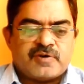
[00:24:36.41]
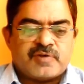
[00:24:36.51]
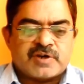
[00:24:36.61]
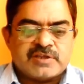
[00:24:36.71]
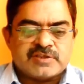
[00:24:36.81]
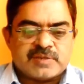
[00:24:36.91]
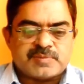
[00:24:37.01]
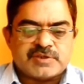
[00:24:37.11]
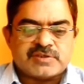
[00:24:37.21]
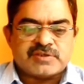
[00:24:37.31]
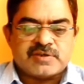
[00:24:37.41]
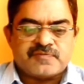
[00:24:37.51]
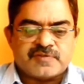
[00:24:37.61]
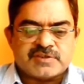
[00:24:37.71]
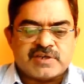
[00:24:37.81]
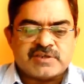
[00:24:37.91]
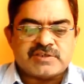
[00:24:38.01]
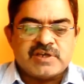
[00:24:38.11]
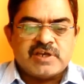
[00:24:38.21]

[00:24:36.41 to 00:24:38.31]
working substance refrigerant